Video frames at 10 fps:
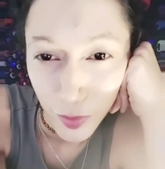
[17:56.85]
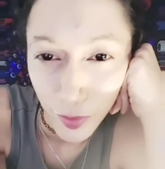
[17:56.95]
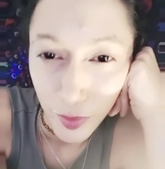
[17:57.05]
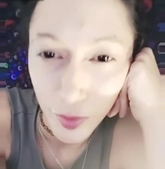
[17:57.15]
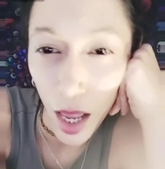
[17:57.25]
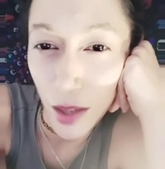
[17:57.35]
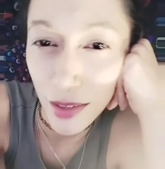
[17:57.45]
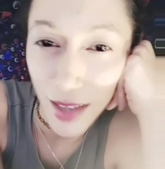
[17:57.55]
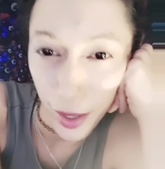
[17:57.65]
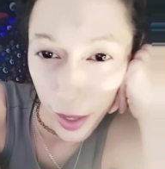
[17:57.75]
I'll
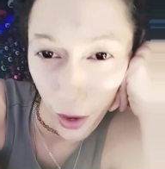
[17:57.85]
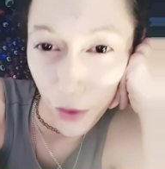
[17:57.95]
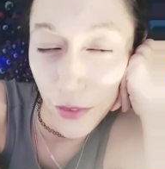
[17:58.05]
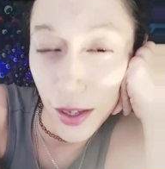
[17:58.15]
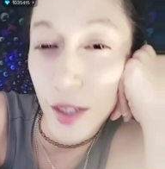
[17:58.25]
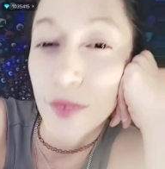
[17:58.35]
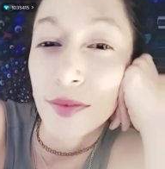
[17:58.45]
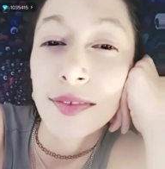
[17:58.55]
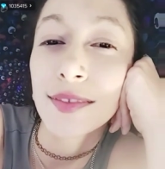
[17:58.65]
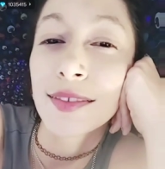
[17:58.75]
take care of you.
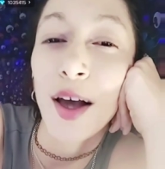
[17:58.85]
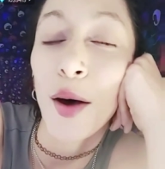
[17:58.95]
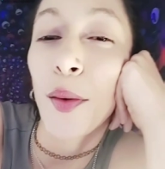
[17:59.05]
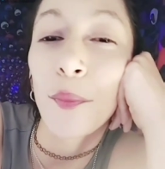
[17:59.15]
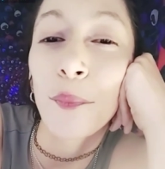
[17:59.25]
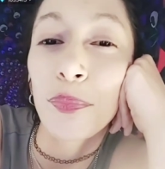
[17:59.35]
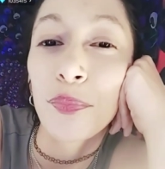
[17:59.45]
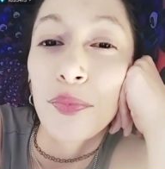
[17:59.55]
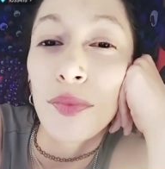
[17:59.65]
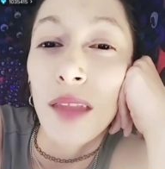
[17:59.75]
You know, um,
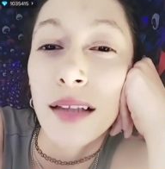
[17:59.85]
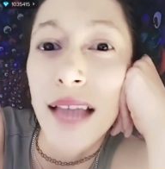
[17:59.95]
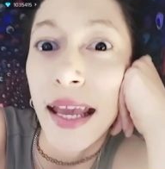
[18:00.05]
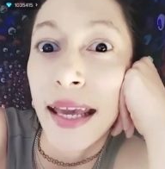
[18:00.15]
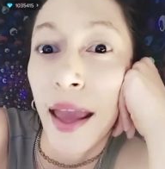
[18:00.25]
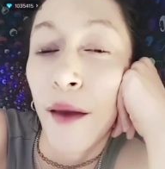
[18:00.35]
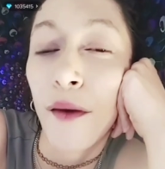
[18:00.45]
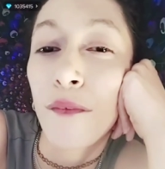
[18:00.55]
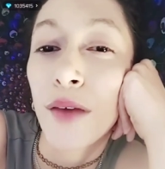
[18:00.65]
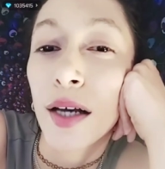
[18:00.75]
take care of
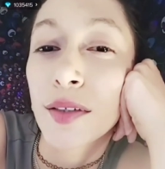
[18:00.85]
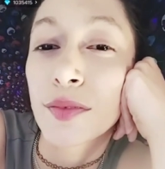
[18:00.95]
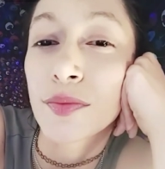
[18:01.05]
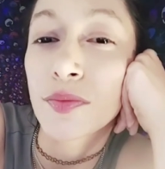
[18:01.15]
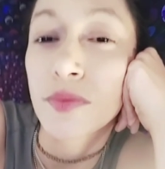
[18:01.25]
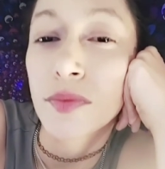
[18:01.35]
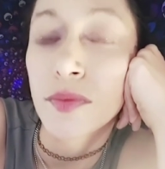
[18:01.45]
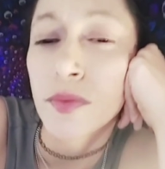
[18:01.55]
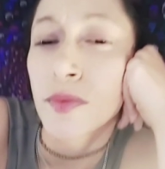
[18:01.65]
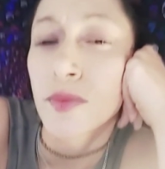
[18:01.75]
you.
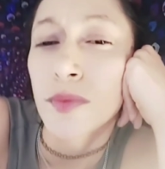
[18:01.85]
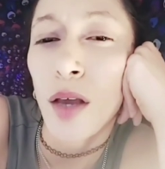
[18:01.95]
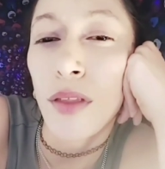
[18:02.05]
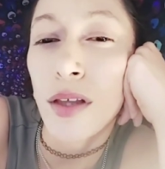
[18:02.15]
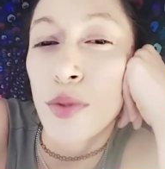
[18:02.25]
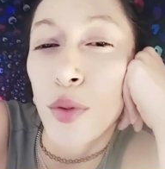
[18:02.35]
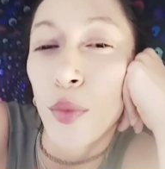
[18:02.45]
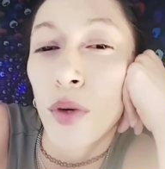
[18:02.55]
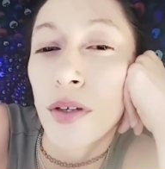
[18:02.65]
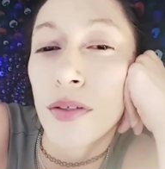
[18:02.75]
No, that's what the
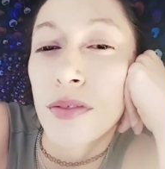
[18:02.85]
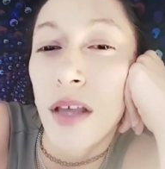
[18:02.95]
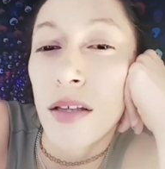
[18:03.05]
world says.